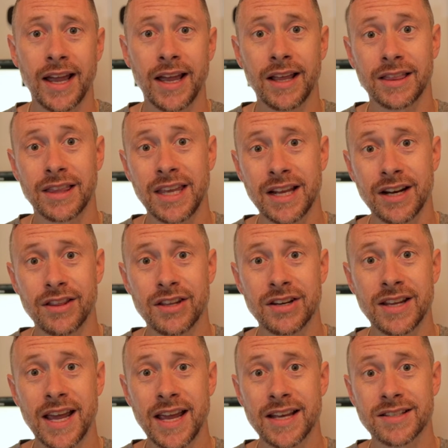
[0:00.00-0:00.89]
at the end of the
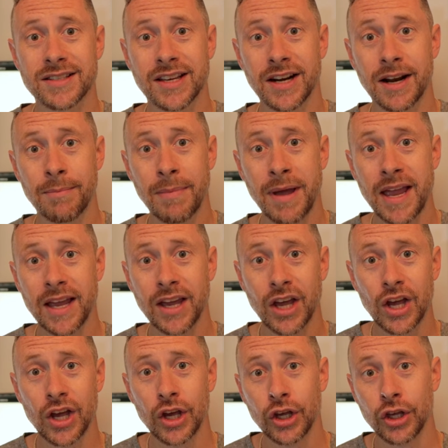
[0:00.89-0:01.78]
day, it's gonna
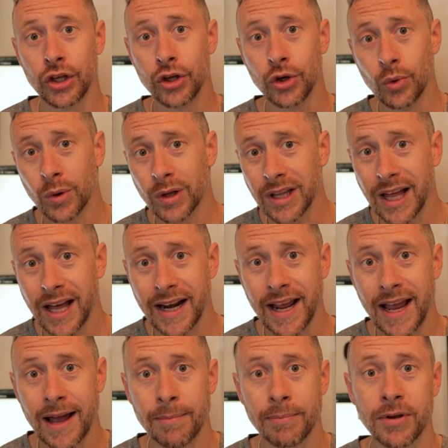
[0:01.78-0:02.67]
make you a lot
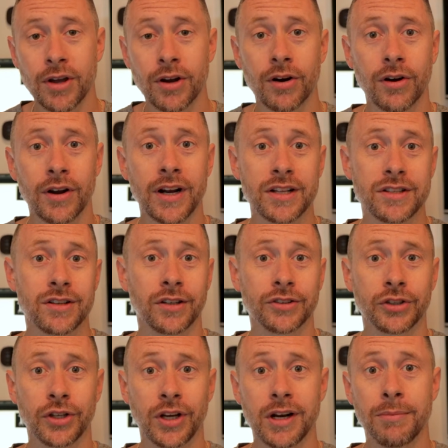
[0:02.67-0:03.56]
happier, and it's
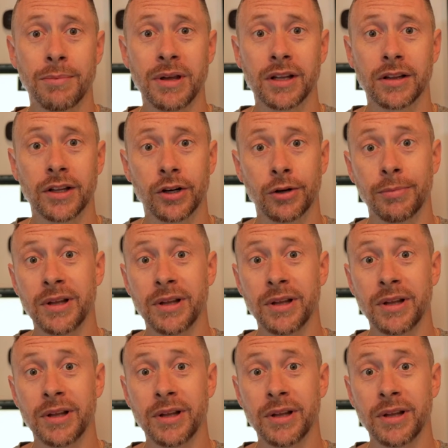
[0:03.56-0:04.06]
also gonna be a little